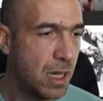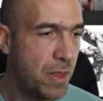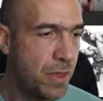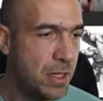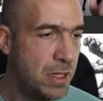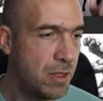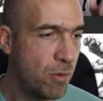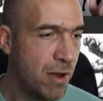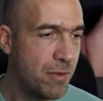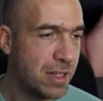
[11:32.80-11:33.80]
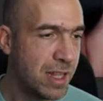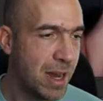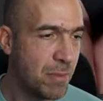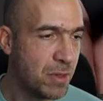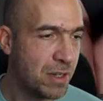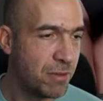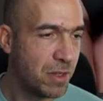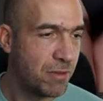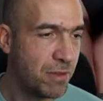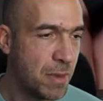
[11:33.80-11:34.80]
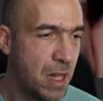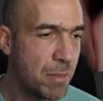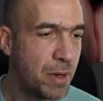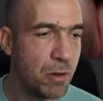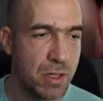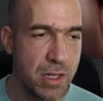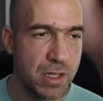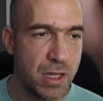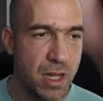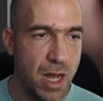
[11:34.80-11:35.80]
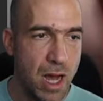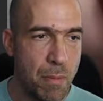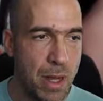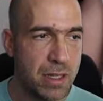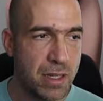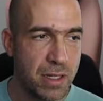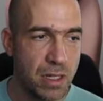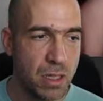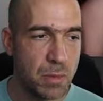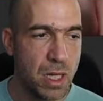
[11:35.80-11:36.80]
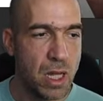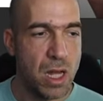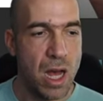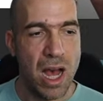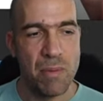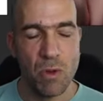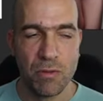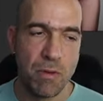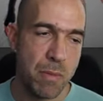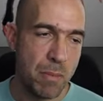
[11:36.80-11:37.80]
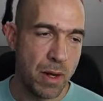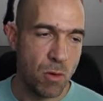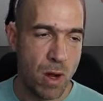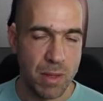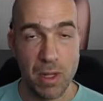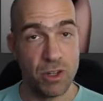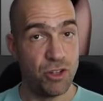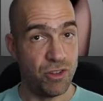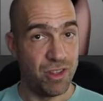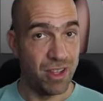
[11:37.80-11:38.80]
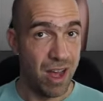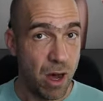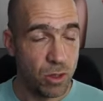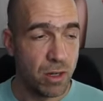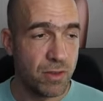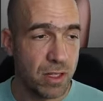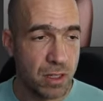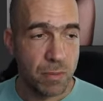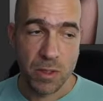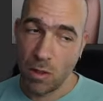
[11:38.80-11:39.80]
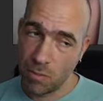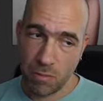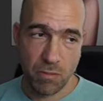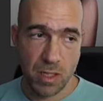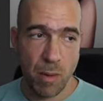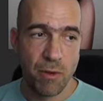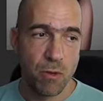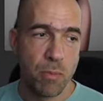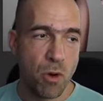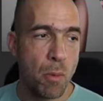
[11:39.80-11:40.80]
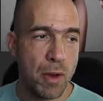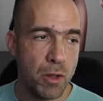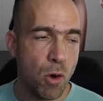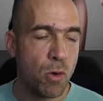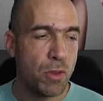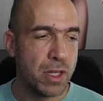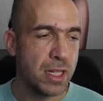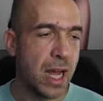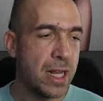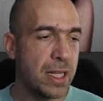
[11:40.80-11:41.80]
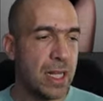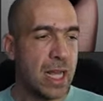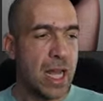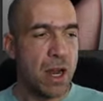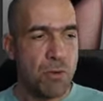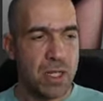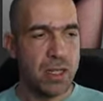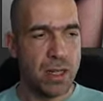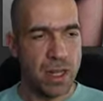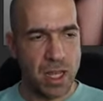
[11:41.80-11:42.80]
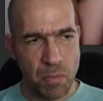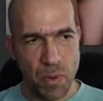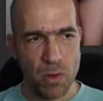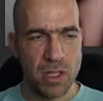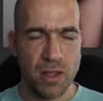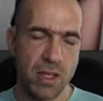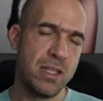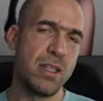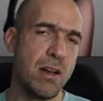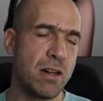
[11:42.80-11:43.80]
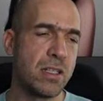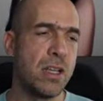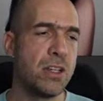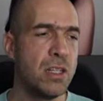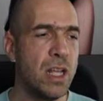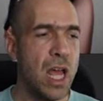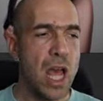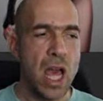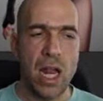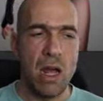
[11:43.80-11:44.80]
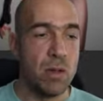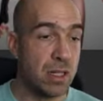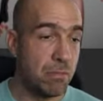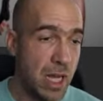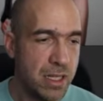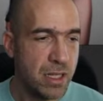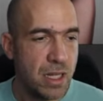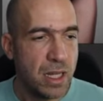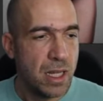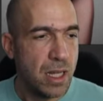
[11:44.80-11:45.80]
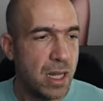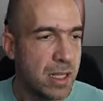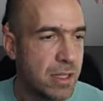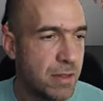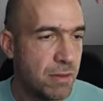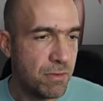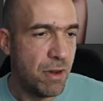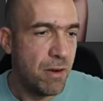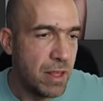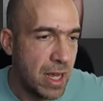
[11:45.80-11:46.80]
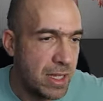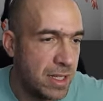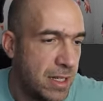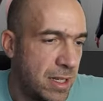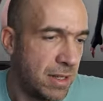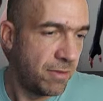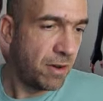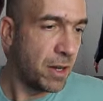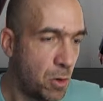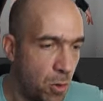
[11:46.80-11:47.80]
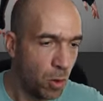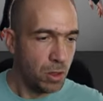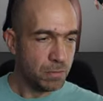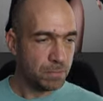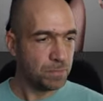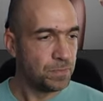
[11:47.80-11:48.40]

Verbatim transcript: Uh, this is the reference that I'm using for the female arm because it's amazing sculpt. I don't remember quite much the author of the sculpt. Some some of you probably know this guy. Recently he posted this in ArtStation and I was amazed. It's very nice and very cool.